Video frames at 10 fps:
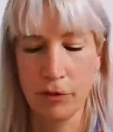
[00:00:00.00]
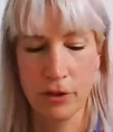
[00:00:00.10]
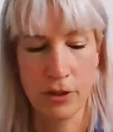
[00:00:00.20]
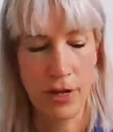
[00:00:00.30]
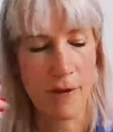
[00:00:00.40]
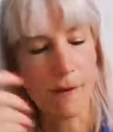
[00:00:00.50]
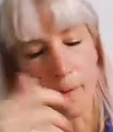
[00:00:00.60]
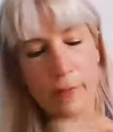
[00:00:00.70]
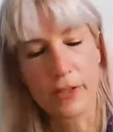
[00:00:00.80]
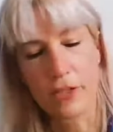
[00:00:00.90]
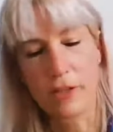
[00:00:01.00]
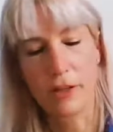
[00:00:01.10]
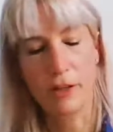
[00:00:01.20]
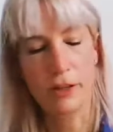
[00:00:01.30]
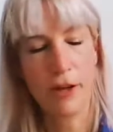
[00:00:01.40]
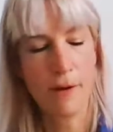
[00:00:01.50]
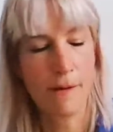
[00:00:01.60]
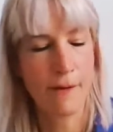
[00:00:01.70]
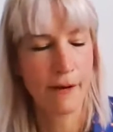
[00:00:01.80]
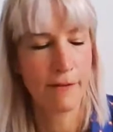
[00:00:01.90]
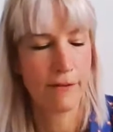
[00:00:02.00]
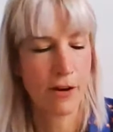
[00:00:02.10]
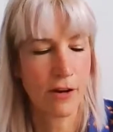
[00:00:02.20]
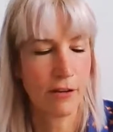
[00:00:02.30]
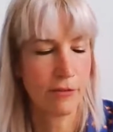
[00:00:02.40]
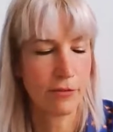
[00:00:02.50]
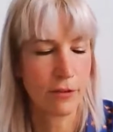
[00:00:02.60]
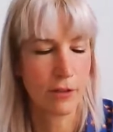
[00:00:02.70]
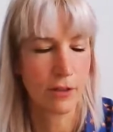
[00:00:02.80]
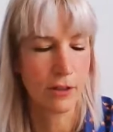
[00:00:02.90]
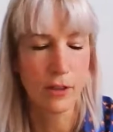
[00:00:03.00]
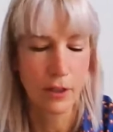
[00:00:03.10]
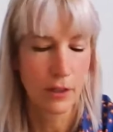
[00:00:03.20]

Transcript: And look how I fought for